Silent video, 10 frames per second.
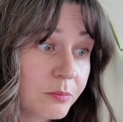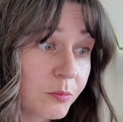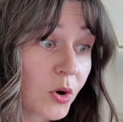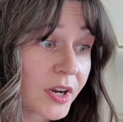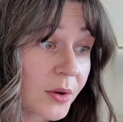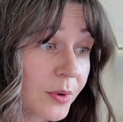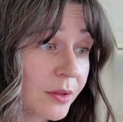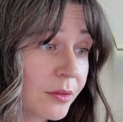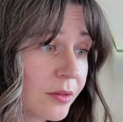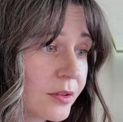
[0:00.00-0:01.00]
working
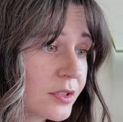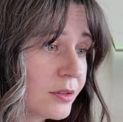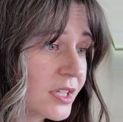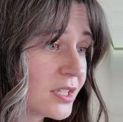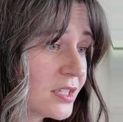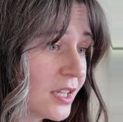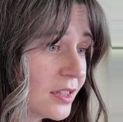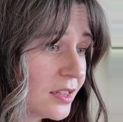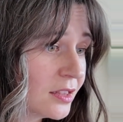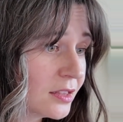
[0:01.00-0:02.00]
with. So let's
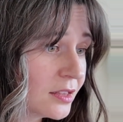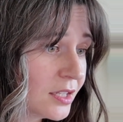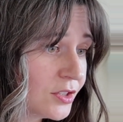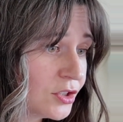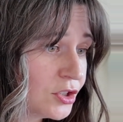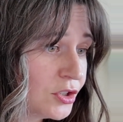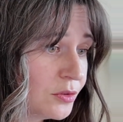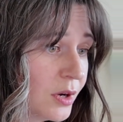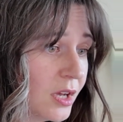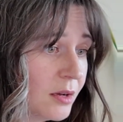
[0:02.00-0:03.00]
set this
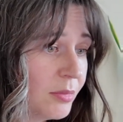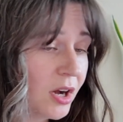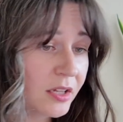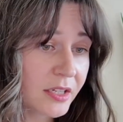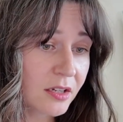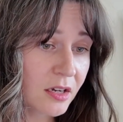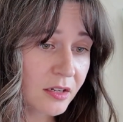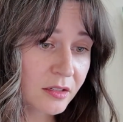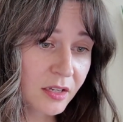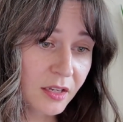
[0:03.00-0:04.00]
to
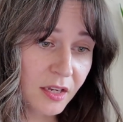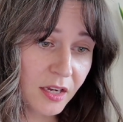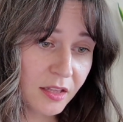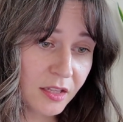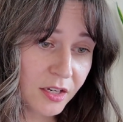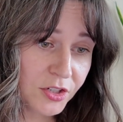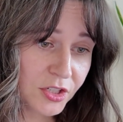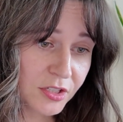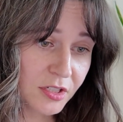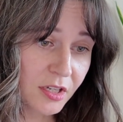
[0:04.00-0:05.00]
polygon, and then you
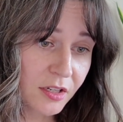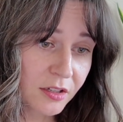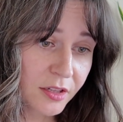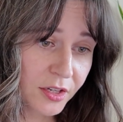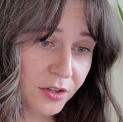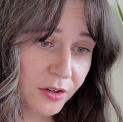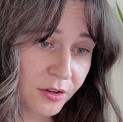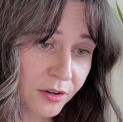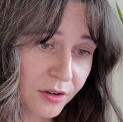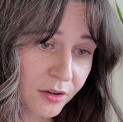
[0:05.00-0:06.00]
just click
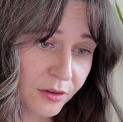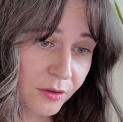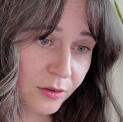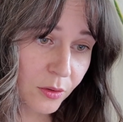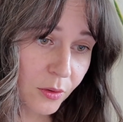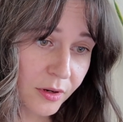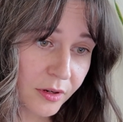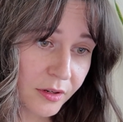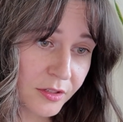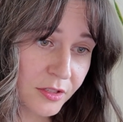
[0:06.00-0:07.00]
your
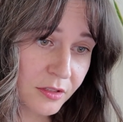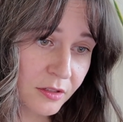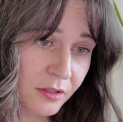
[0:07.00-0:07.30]
corners.